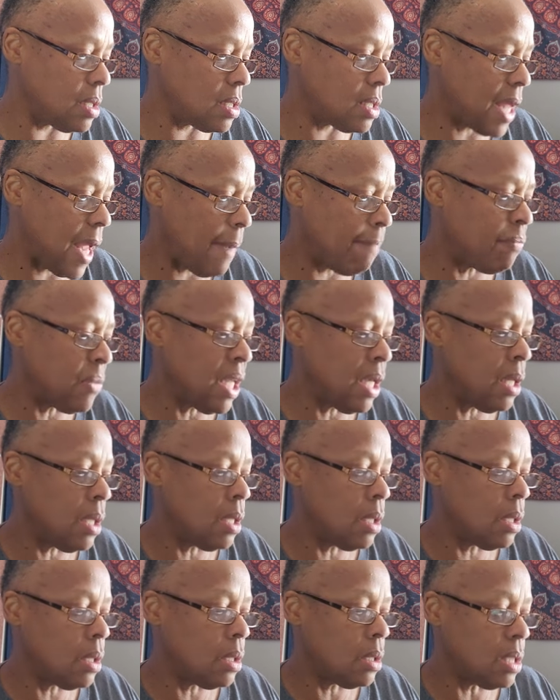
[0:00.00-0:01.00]
that
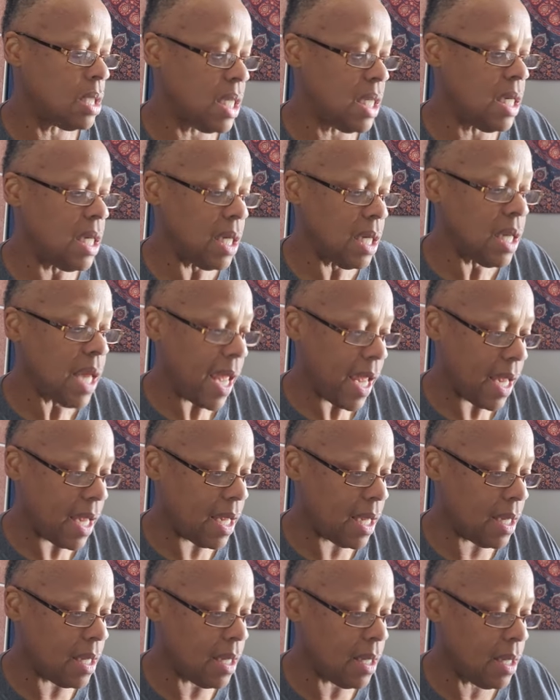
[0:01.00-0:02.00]

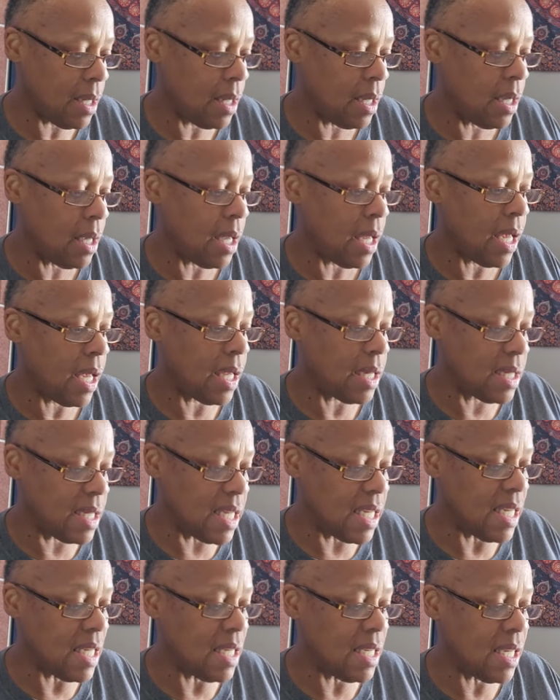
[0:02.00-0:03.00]
DNA and
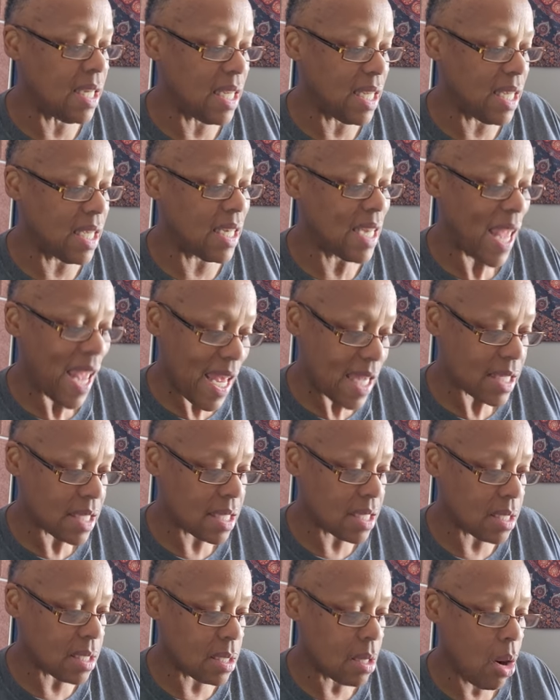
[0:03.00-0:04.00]

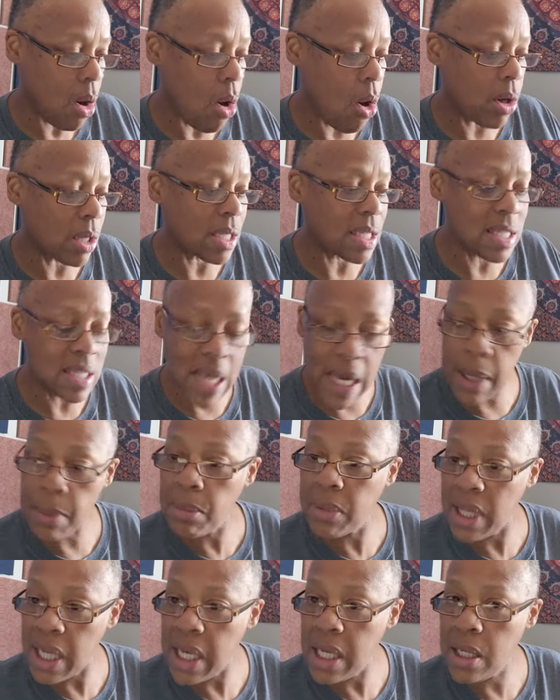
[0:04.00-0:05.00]
DNS are the
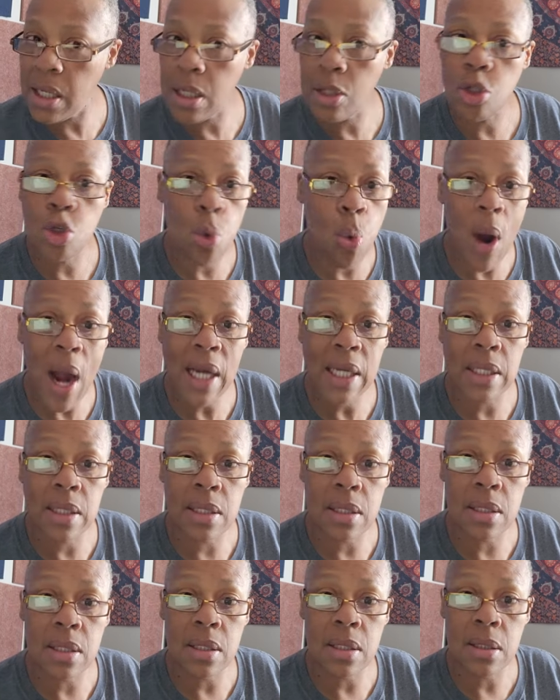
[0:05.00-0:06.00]
same thing
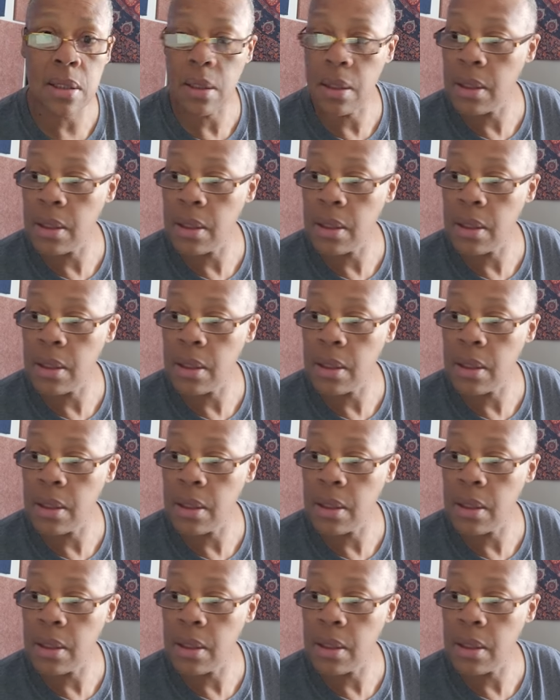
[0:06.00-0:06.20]
twice.